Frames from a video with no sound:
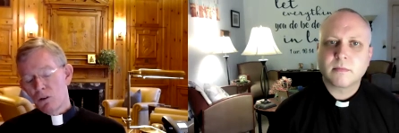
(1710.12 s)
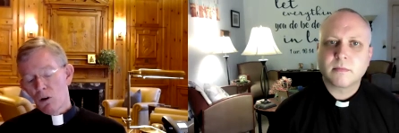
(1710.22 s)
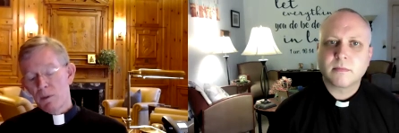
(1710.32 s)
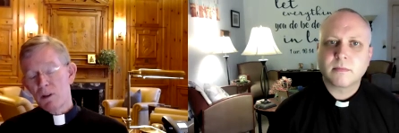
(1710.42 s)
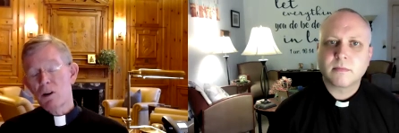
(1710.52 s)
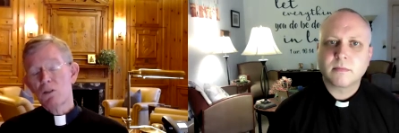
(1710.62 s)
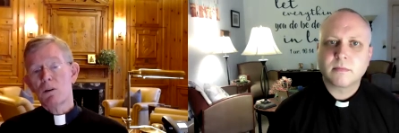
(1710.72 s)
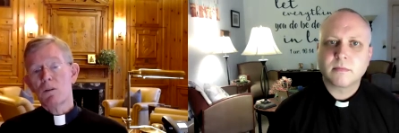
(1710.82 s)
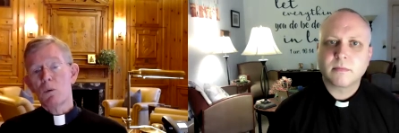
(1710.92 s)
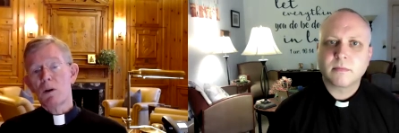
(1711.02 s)
Speaker 1: I'm a Jesuit
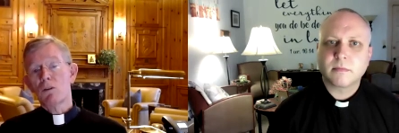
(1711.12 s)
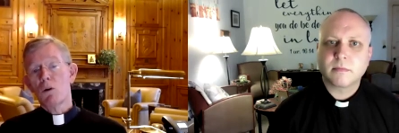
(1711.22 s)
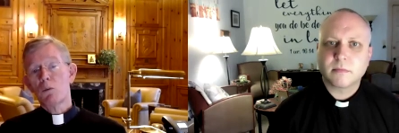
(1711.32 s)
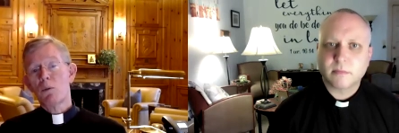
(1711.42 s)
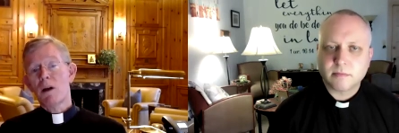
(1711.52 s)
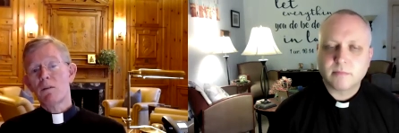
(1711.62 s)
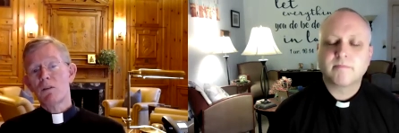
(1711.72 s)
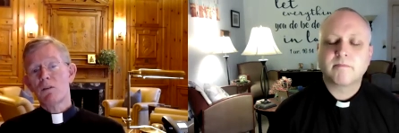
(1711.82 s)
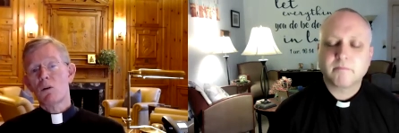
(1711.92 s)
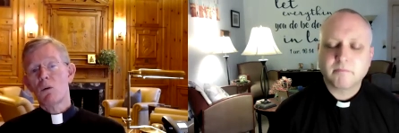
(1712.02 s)
of the West Coast
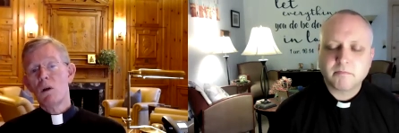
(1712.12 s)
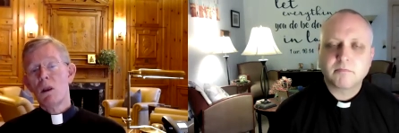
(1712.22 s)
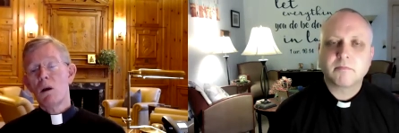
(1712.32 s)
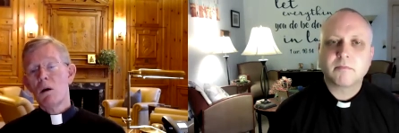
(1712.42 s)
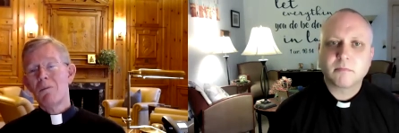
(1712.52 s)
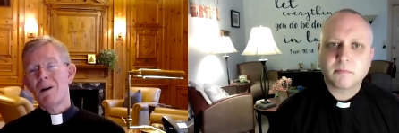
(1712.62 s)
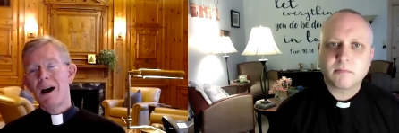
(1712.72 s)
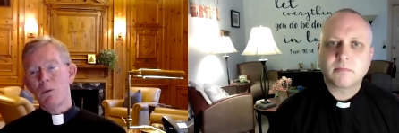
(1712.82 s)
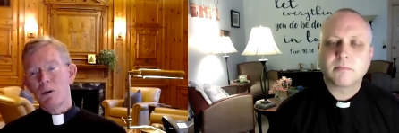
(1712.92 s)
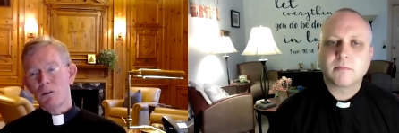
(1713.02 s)
province, so
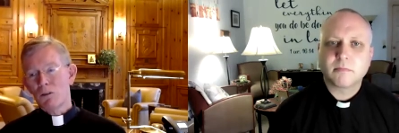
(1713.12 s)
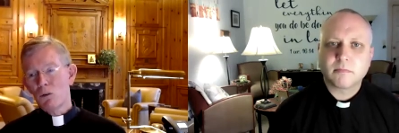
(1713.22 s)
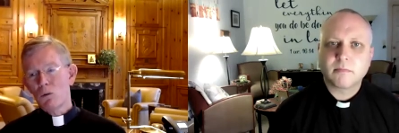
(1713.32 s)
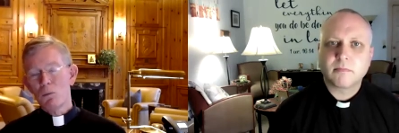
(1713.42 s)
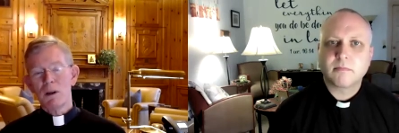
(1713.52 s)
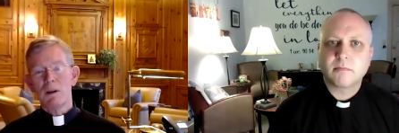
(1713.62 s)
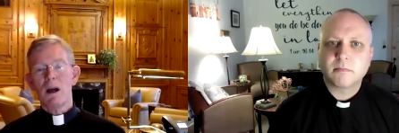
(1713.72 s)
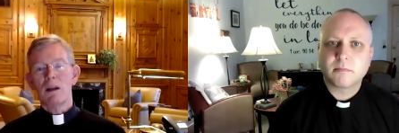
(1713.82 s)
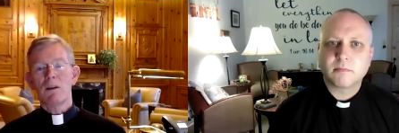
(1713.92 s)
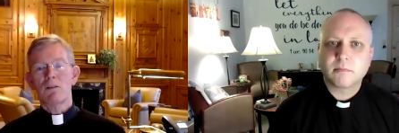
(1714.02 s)
I would assume, but
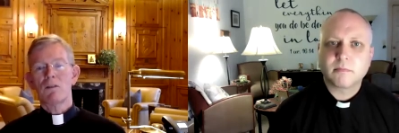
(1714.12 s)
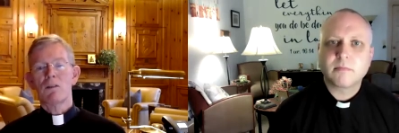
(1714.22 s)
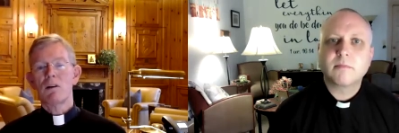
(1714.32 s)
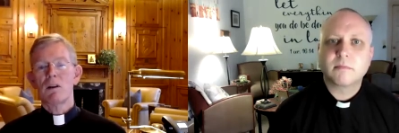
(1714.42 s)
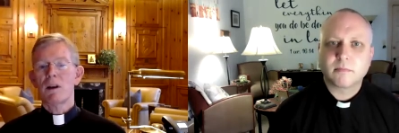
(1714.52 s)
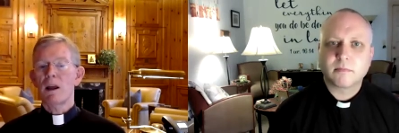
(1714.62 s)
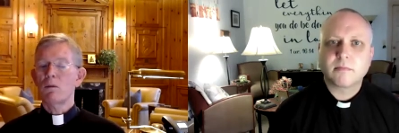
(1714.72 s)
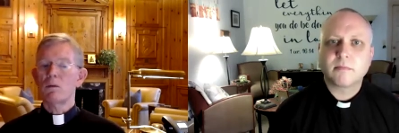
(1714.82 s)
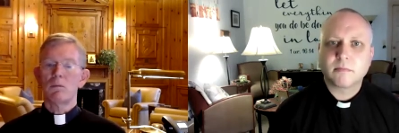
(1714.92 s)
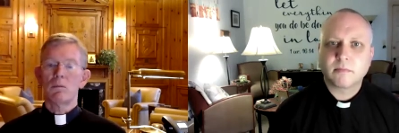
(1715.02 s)
not necessarily, that I
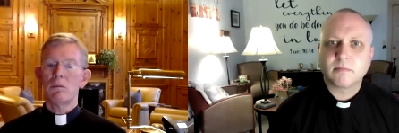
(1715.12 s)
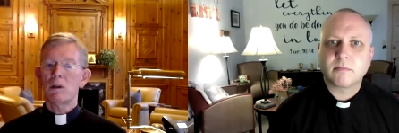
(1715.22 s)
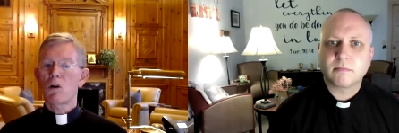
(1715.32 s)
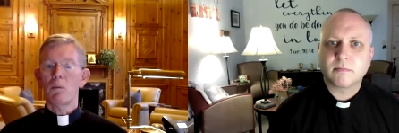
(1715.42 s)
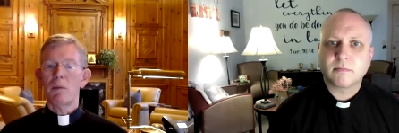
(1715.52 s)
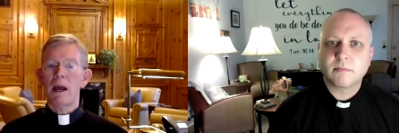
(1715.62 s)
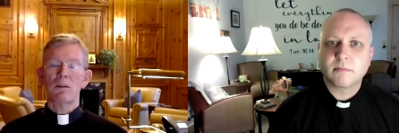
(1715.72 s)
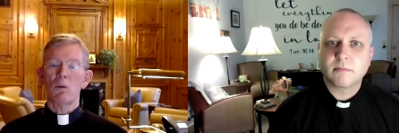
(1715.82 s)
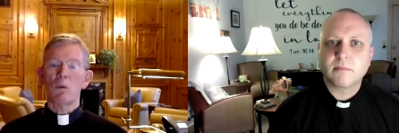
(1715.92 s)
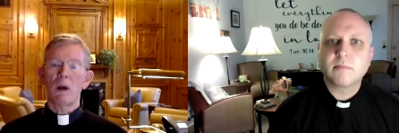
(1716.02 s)
would called back
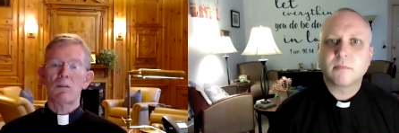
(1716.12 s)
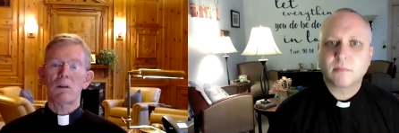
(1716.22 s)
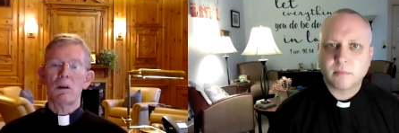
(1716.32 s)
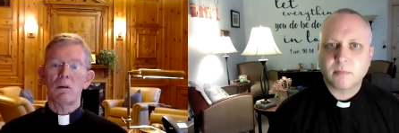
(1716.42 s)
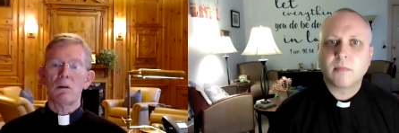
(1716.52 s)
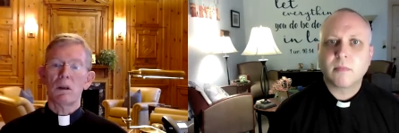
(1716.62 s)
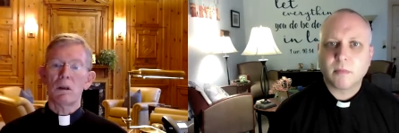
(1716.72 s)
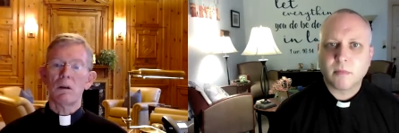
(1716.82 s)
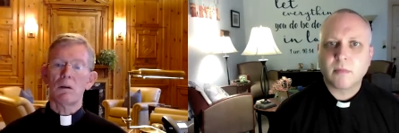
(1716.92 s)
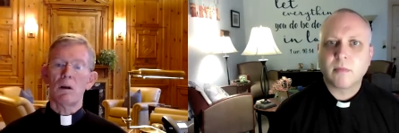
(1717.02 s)
to the West, and,
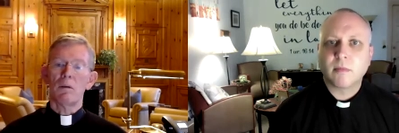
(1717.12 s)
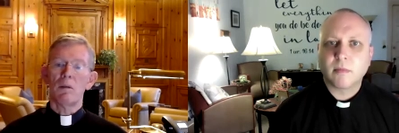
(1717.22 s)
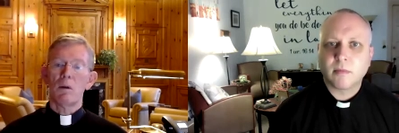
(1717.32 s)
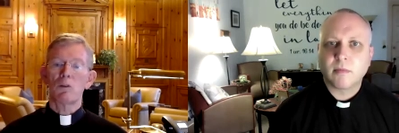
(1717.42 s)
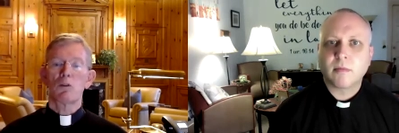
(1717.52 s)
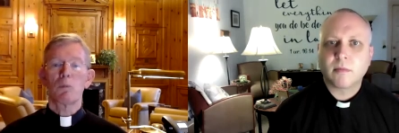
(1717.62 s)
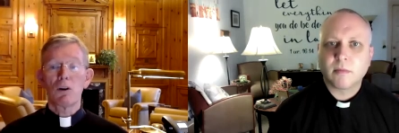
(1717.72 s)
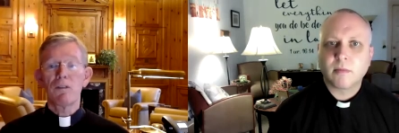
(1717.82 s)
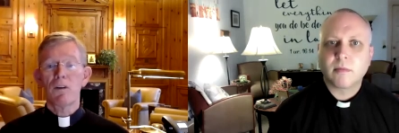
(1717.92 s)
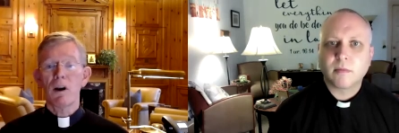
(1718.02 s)
and uh, which will be
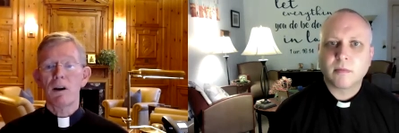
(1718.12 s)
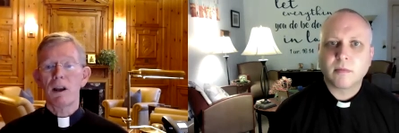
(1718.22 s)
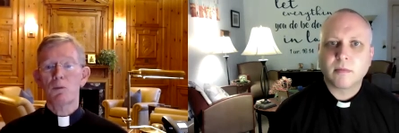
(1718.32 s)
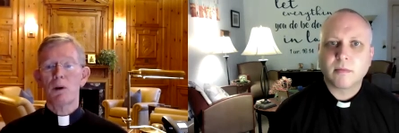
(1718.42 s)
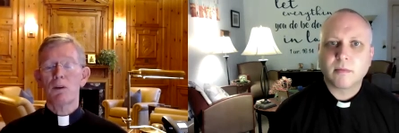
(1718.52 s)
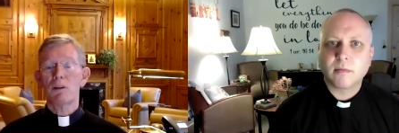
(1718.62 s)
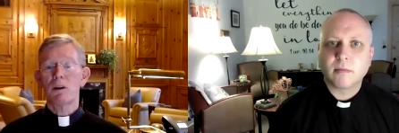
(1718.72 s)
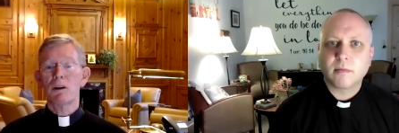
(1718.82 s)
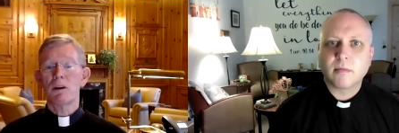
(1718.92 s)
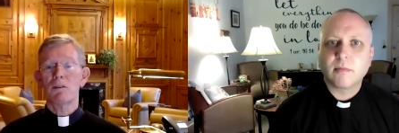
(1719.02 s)
good for our next
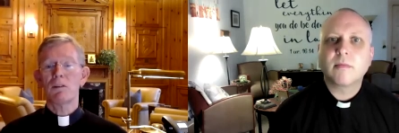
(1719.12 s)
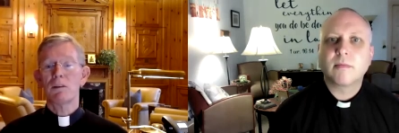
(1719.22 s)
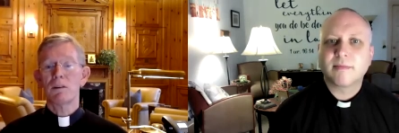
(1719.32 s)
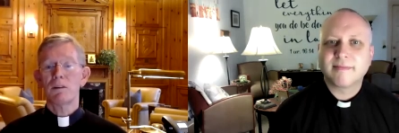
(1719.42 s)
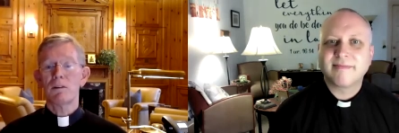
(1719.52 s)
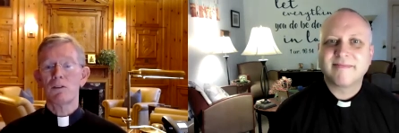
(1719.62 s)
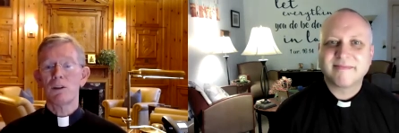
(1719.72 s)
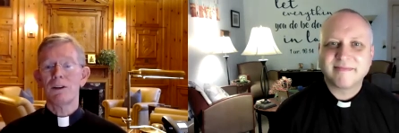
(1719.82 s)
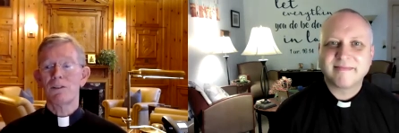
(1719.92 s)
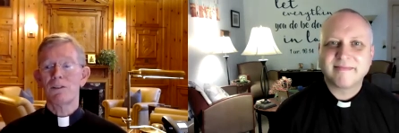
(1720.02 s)
president. He doesn't, or
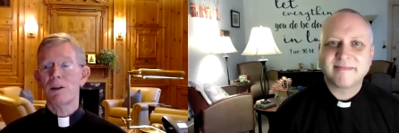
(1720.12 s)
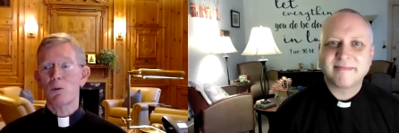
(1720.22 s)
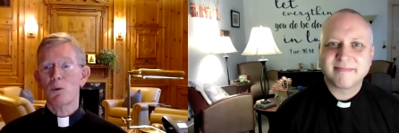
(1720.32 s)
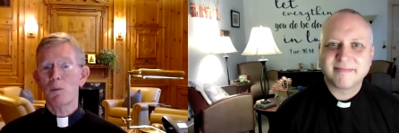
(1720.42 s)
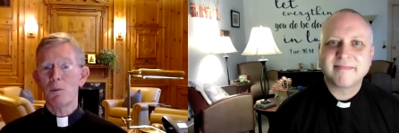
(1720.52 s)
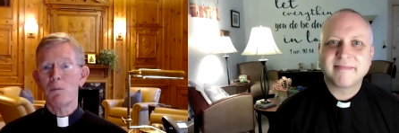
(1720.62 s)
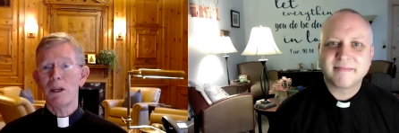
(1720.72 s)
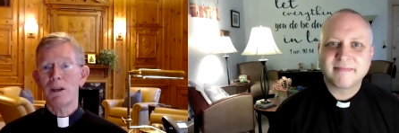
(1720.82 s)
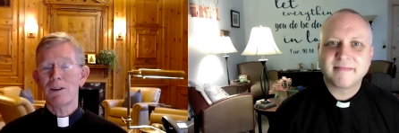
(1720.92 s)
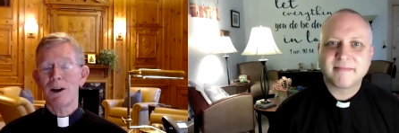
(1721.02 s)
she doesn't have to worry about
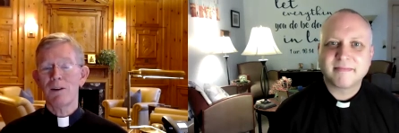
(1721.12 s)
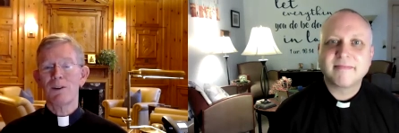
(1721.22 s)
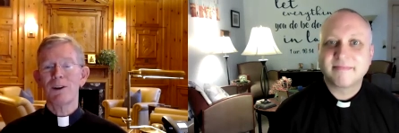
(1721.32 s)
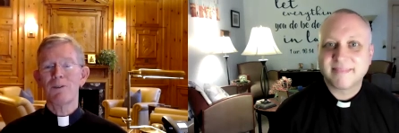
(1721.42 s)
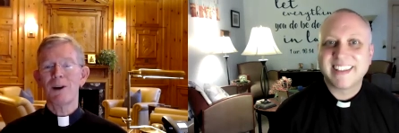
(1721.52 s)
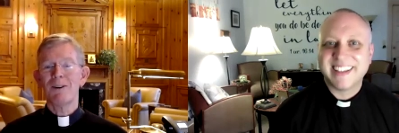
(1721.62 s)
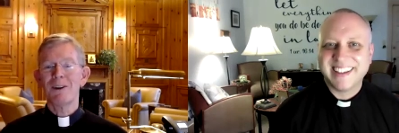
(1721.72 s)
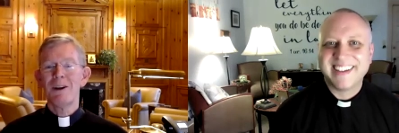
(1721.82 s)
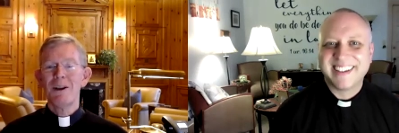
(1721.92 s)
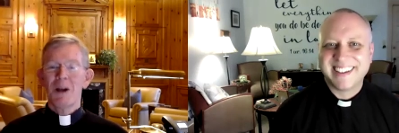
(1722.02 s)
me hovering around,
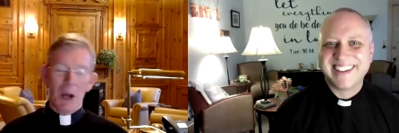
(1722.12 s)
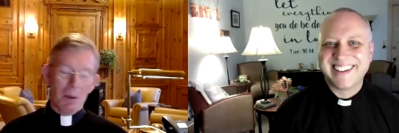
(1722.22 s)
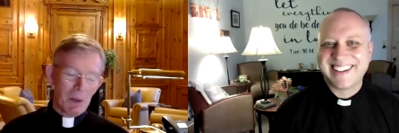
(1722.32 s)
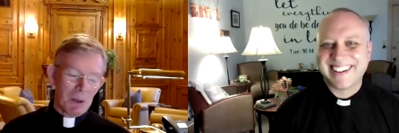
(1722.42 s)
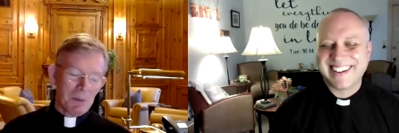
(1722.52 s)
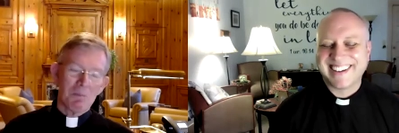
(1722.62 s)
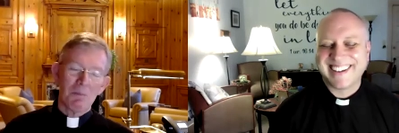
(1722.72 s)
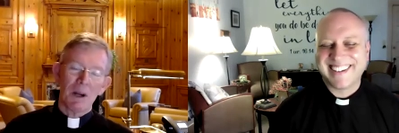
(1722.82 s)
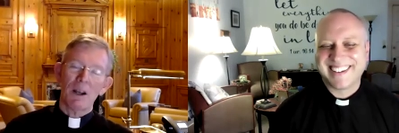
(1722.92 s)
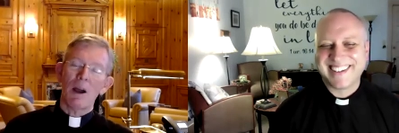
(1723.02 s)
uh,
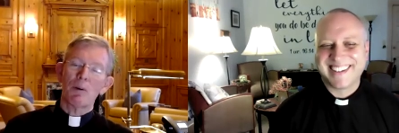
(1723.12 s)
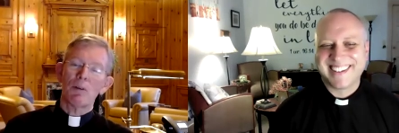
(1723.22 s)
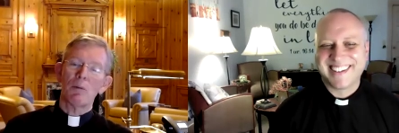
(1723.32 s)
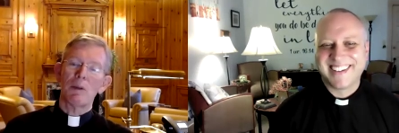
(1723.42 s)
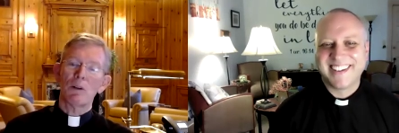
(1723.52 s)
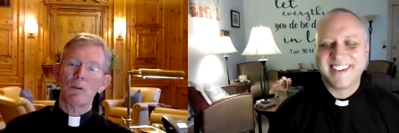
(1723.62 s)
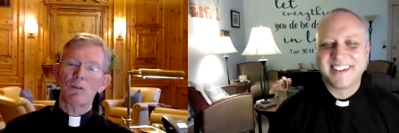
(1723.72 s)
but an opportunity to be closer to